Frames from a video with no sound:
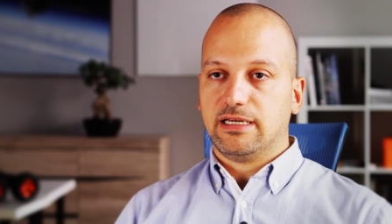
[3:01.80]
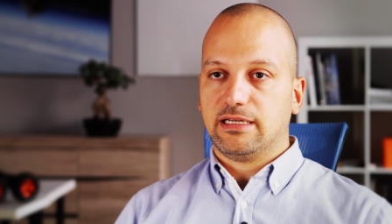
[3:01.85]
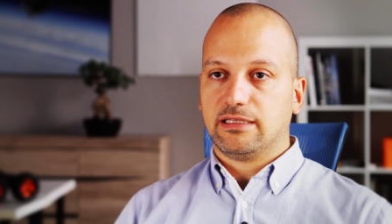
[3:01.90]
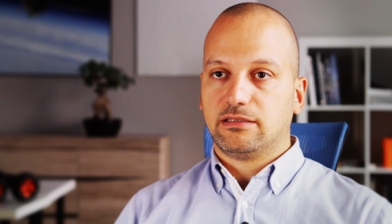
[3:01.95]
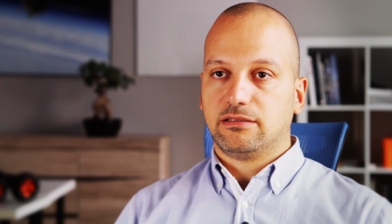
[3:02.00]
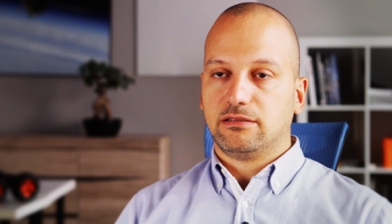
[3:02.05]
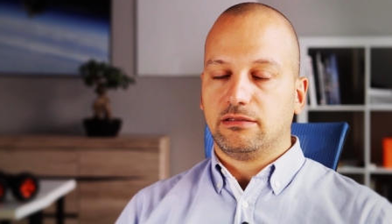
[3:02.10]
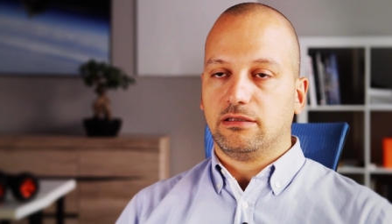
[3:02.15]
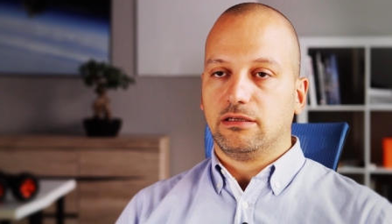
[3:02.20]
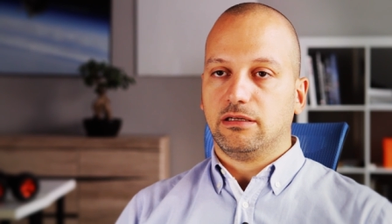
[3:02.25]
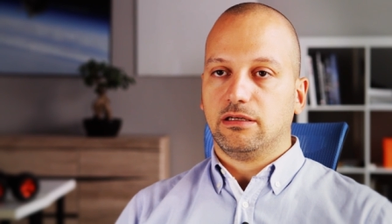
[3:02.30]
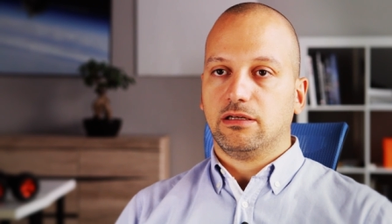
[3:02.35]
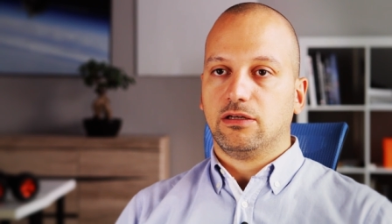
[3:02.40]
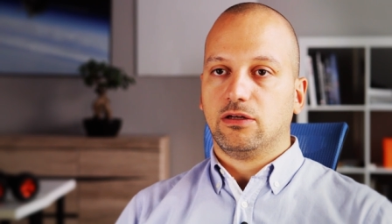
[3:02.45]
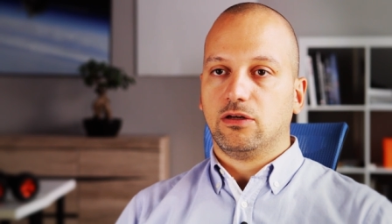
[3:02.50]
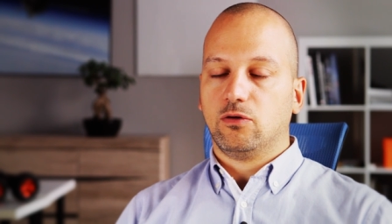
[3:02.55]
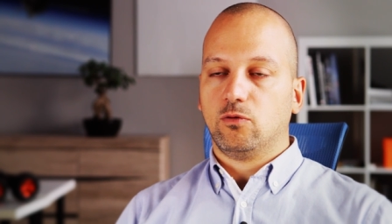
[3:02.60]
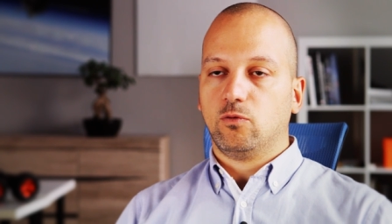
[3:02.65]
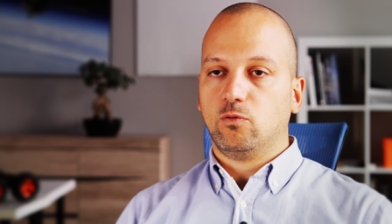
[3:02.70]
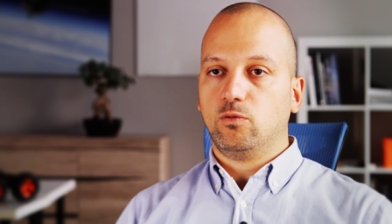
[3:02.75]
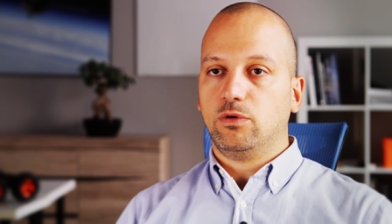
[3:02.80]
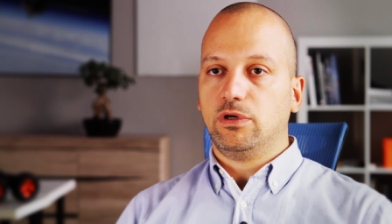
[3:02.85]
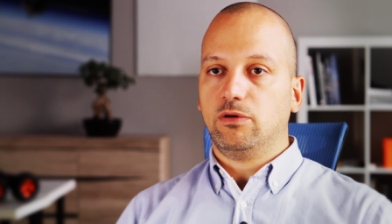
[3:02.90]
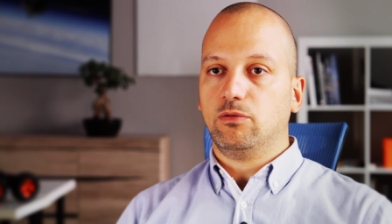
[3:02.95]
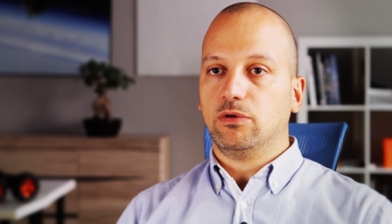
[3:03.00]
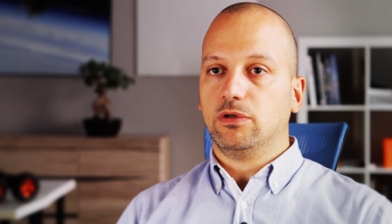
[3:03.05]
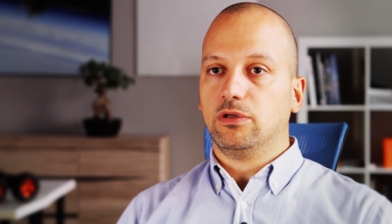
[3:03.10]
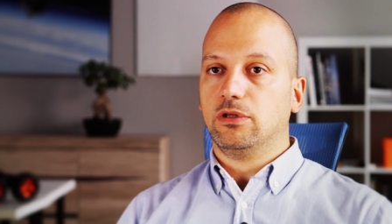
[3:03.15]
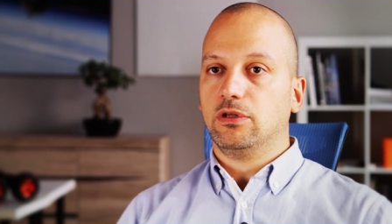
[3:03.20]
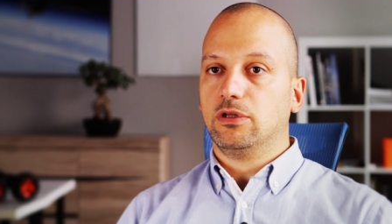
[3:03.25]
that uh, we
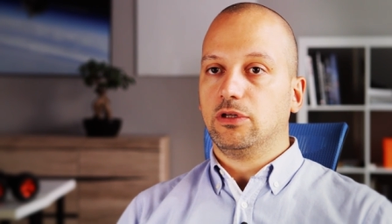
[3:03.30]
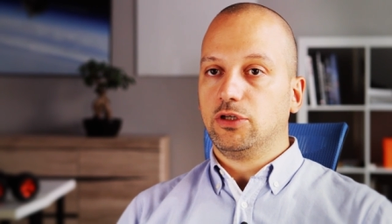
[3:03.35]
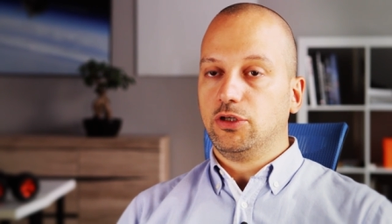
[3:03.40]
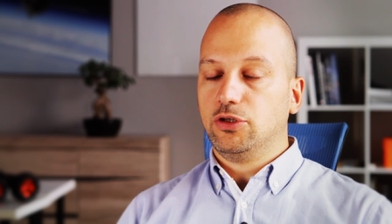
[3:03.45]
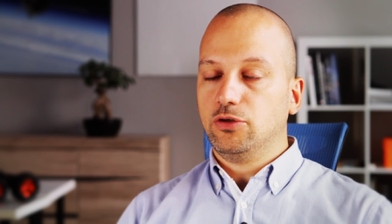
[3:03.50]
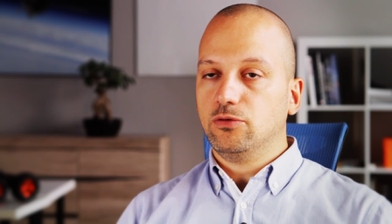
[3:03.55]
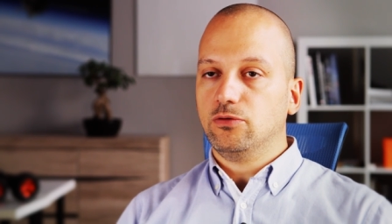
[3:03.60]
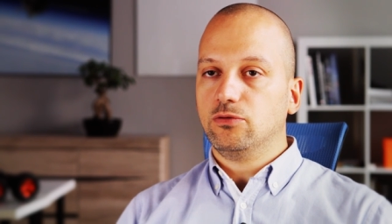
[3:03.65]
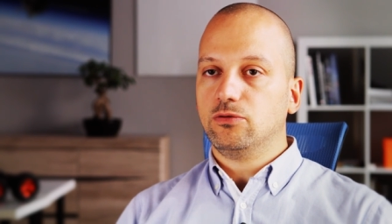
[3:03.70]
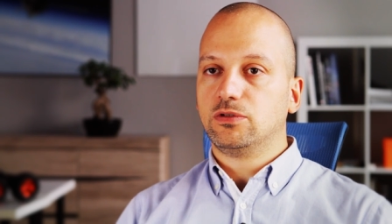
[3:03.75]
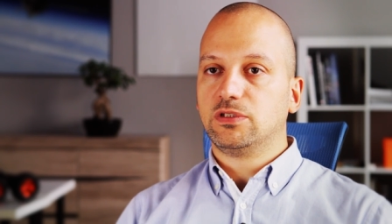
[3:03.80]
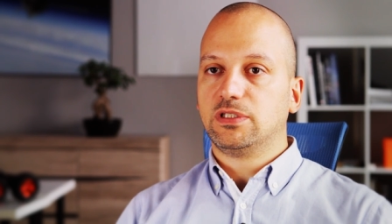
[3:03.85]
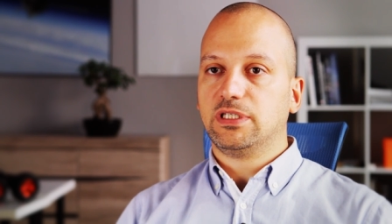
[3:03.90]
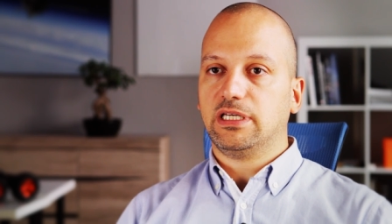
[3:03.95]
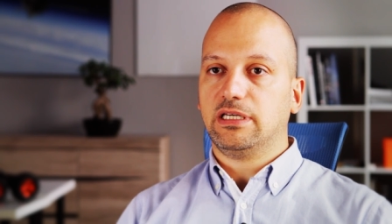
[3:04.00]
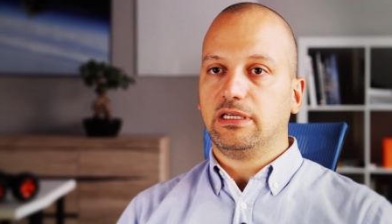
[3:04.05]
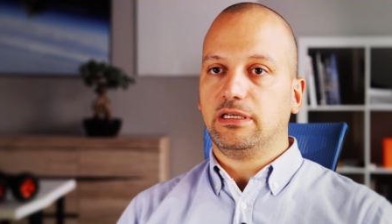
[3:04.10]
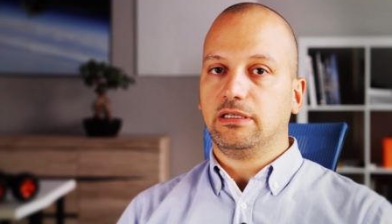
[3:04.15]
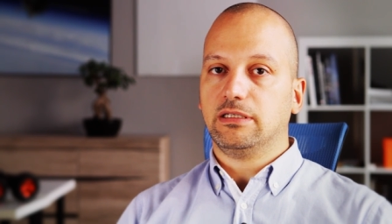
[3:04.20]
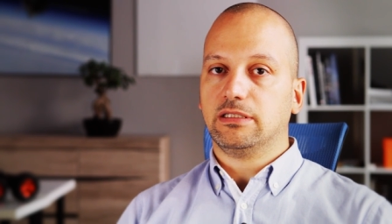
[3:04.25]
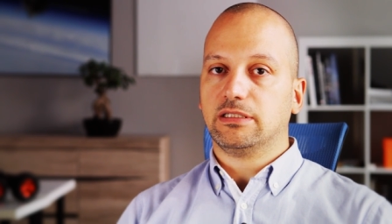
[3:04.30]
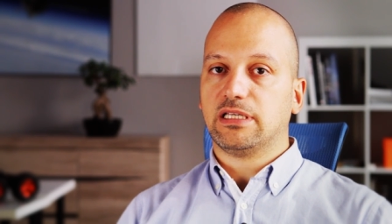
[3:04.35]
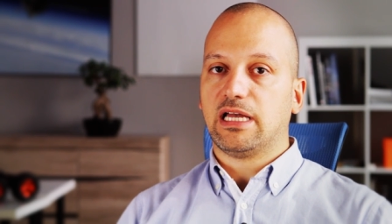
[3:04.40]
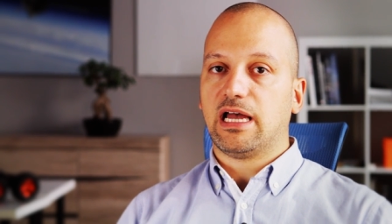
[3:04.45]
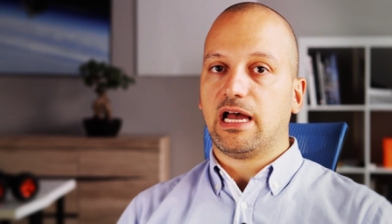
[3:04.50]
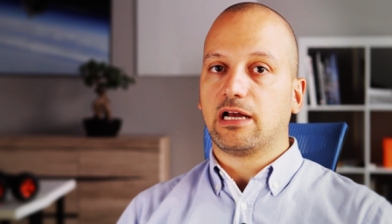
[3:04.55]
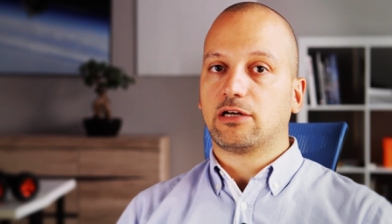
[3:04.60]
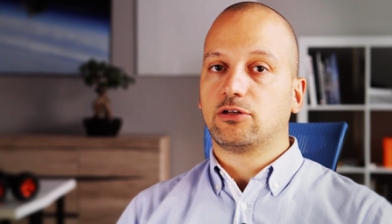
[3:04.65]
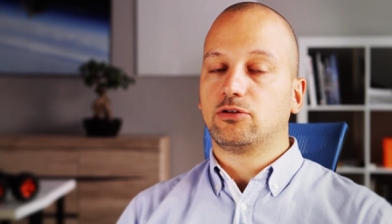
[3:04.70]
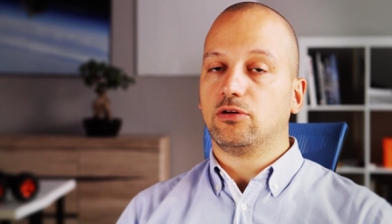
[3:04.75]
will use is
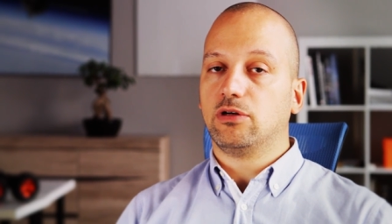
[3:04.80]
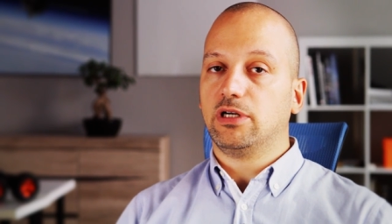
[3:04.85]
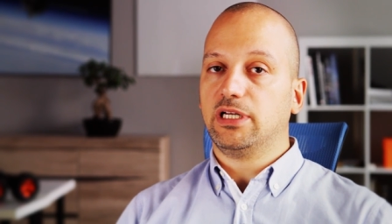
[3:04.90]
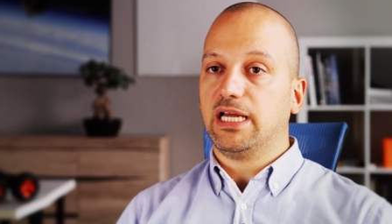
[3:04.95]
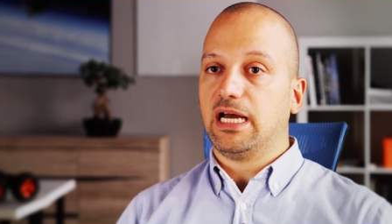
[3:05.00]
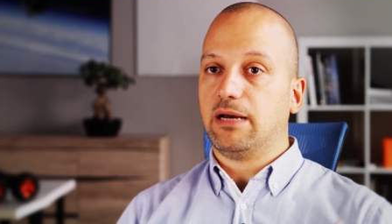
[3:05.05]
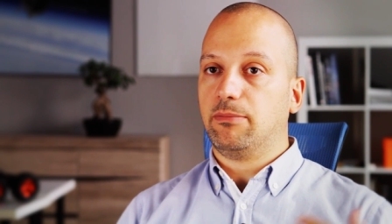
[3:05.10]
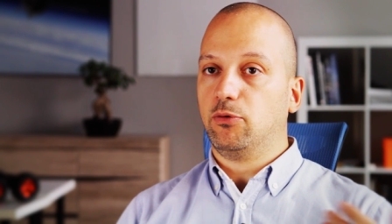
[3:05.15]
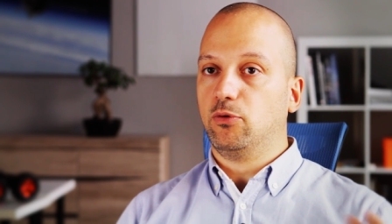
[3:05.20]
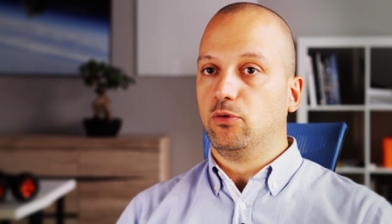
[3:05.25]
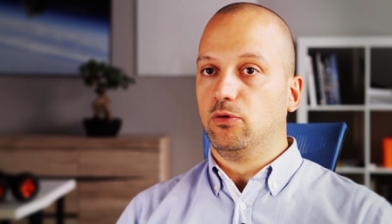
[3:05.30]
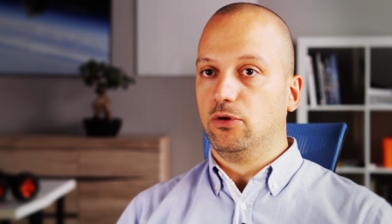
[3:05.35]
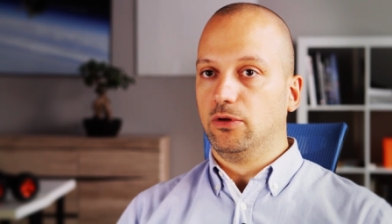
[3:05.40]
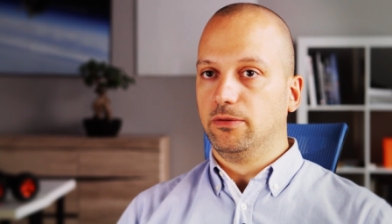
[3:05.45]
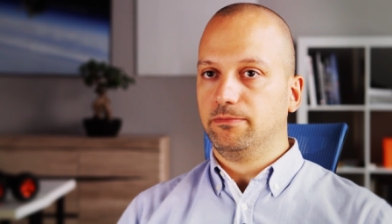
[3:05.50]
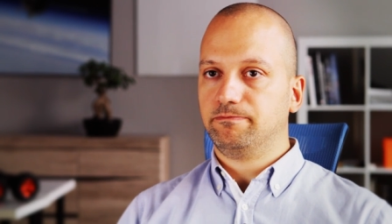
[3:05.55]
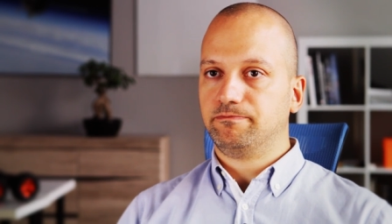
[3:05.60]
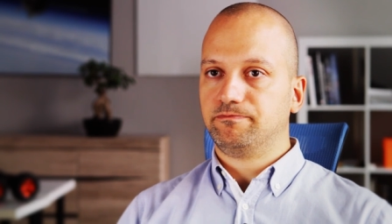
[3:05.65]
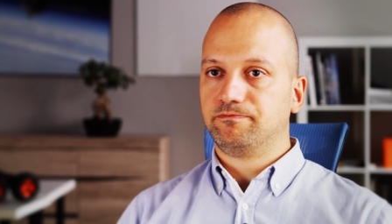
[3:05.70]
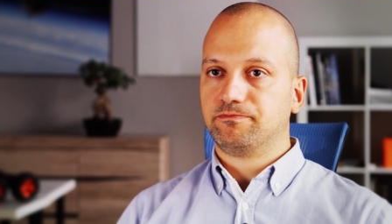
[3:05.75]
actually Apollo.